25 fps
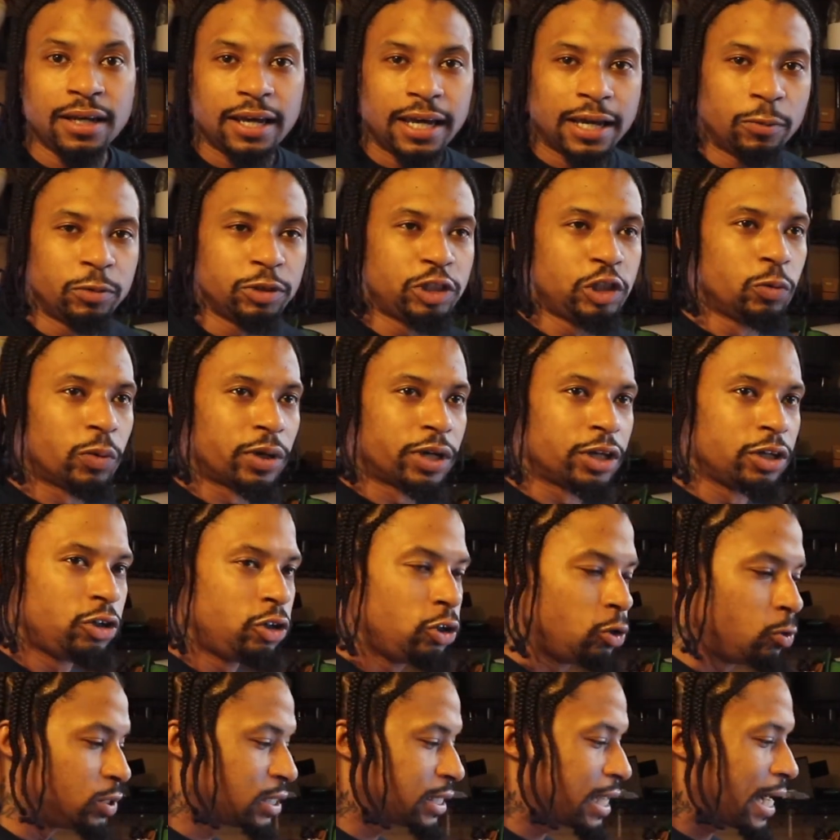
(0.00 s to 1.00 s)
And what you want to
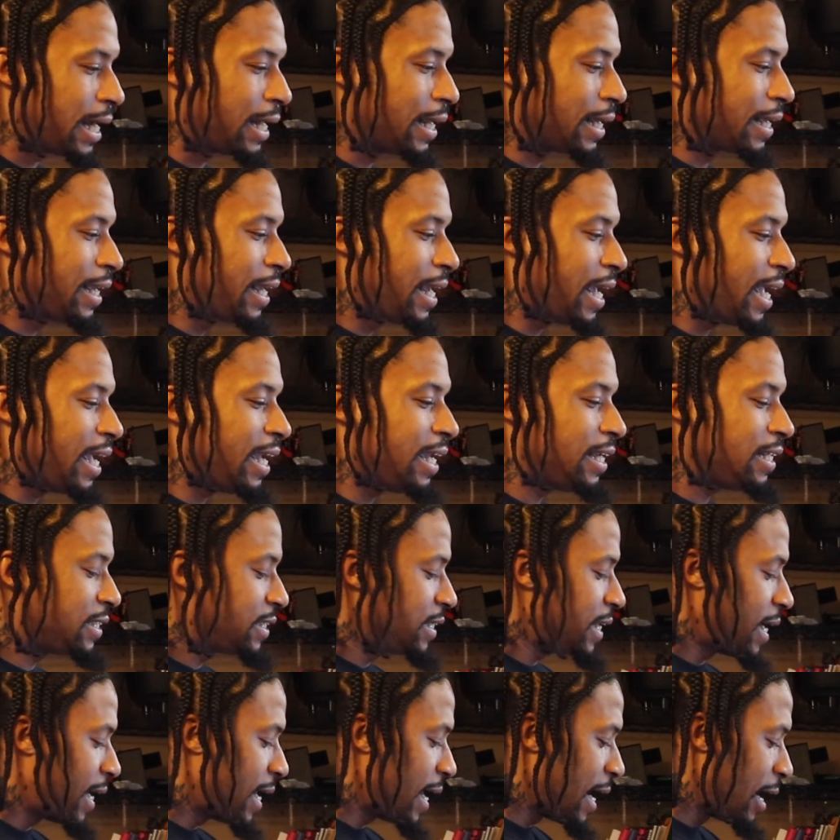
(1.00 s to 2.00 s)
do is kind of gauge
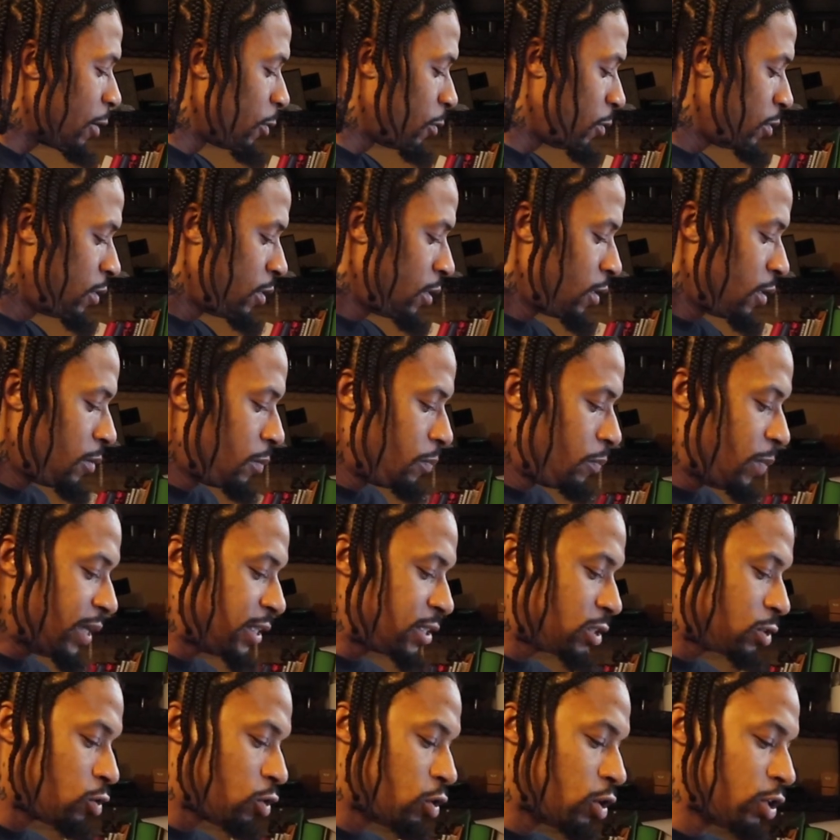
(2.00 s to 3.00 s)
that out
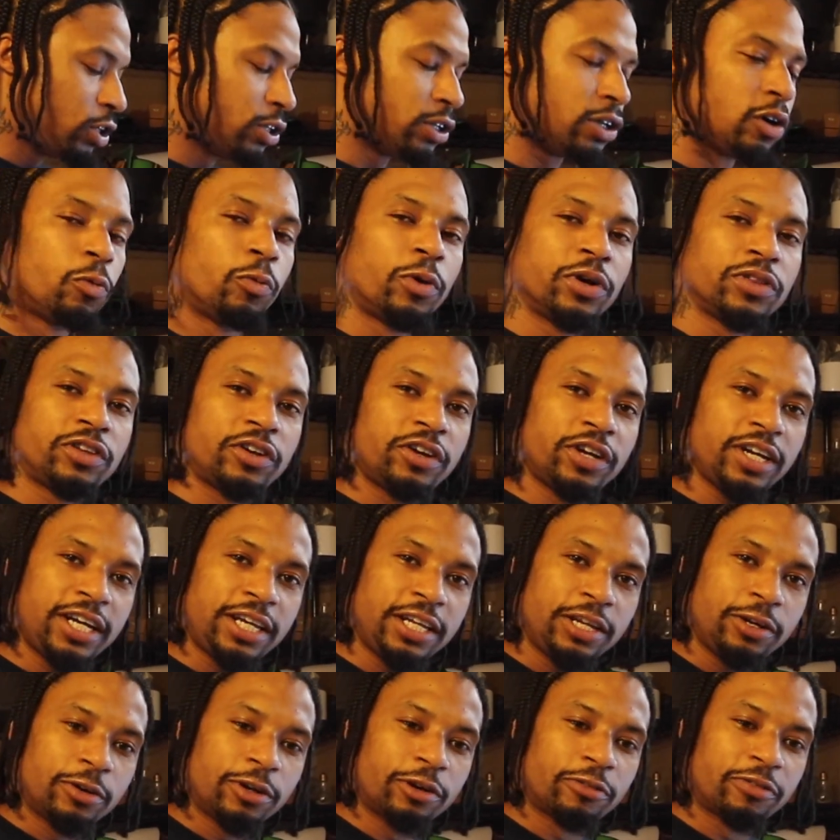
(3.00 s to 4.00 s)
based on, you know, what they're
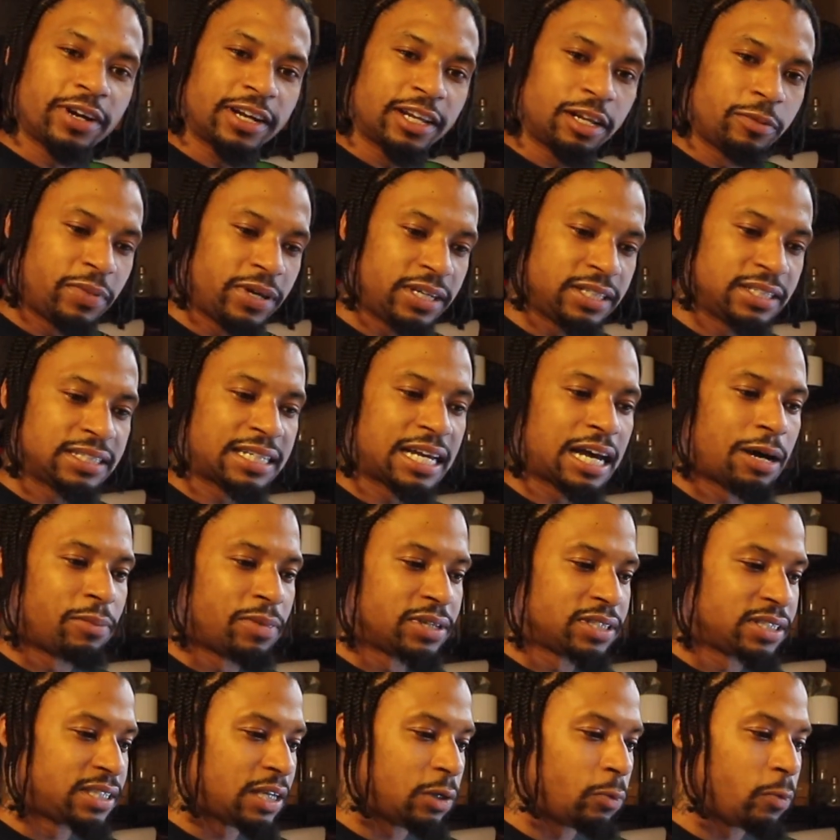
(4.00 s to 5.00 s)
eating on a regular basis, how
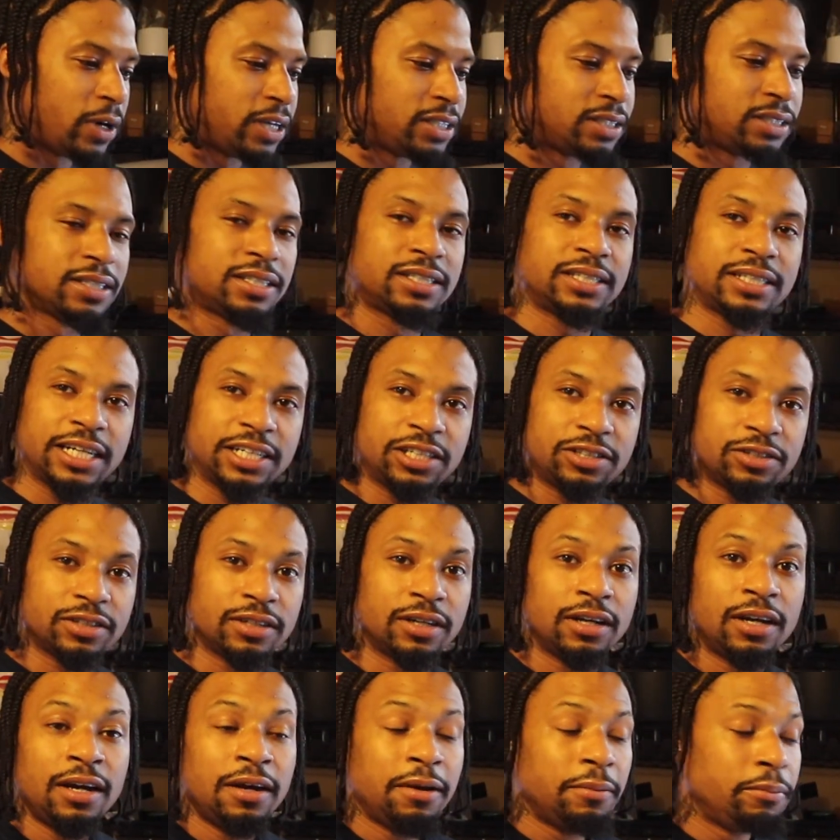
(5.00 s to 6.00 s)
much they waste, etc.
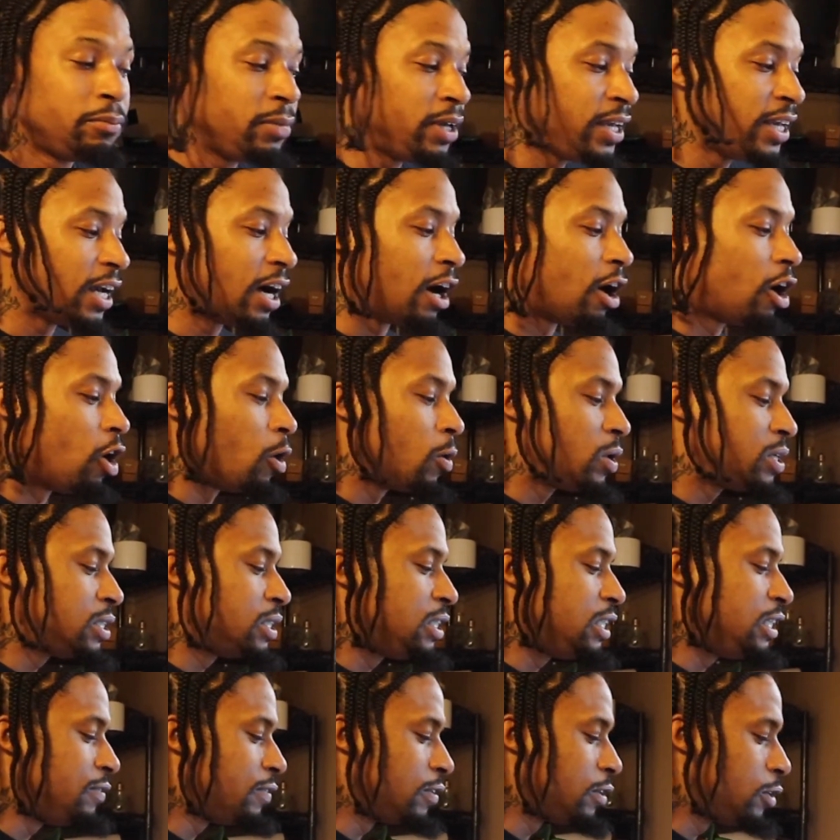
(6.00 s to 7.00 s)
Me, I always
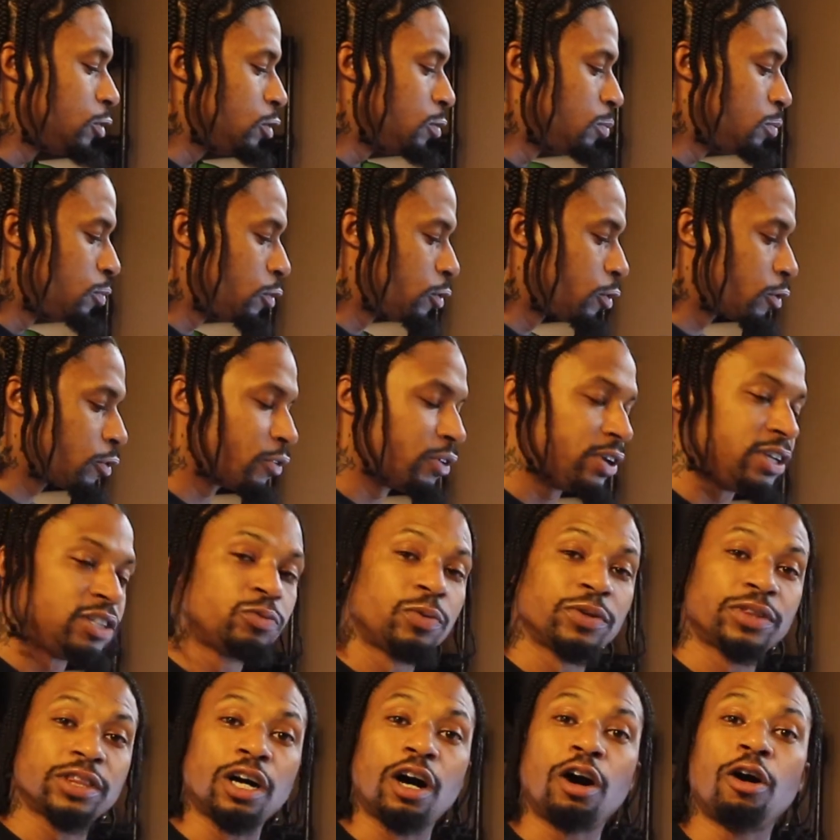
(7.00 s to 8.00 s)
leave a little more greens
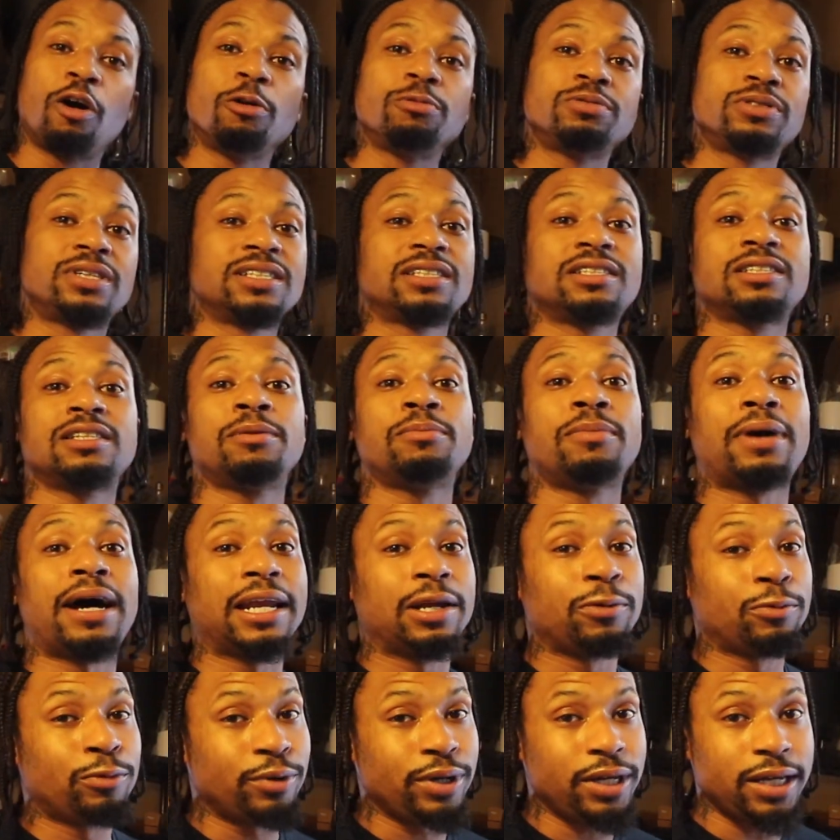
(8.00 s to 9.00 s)
with the hopes that
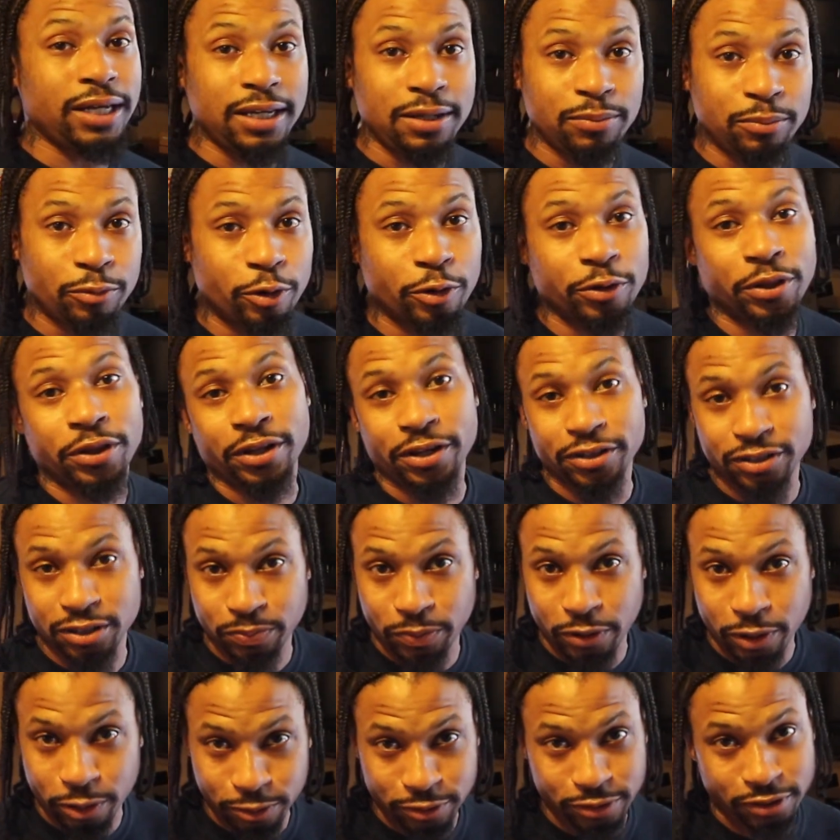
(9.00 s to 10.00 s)
somebody will eat more than they're
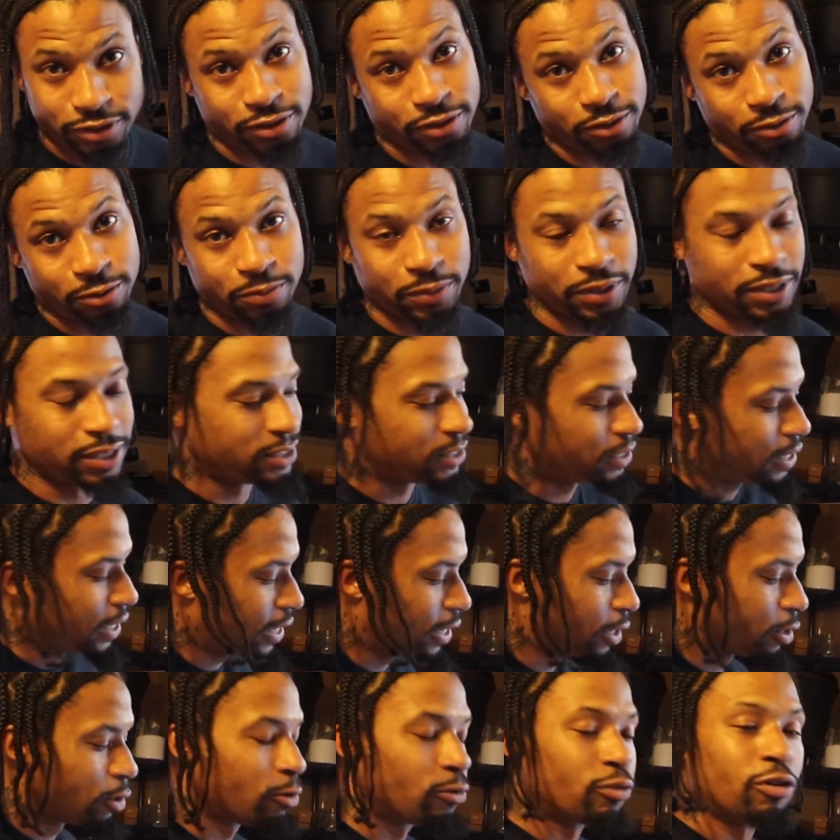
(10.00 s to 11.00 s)
supposed to, because you
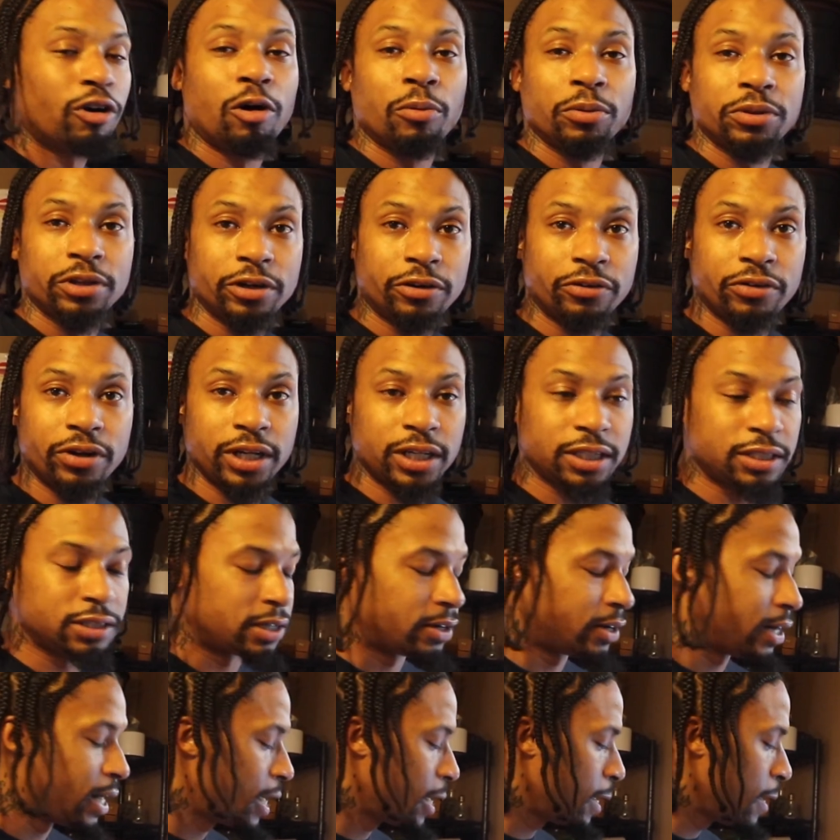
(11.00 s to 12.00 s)
can't go wrong with the greens,
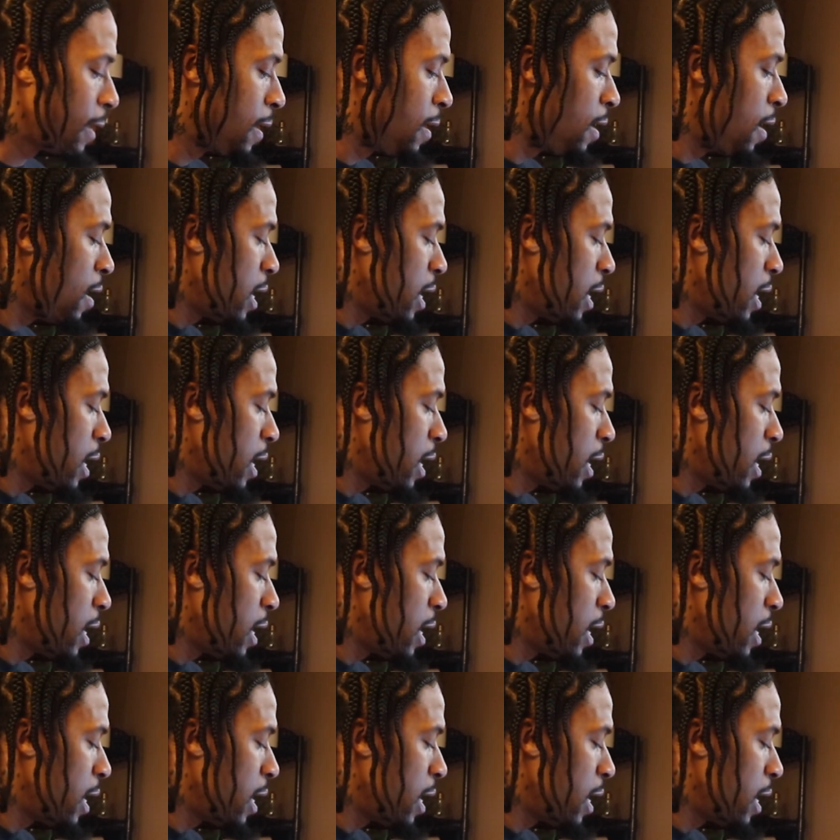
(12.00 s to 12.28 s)
all right?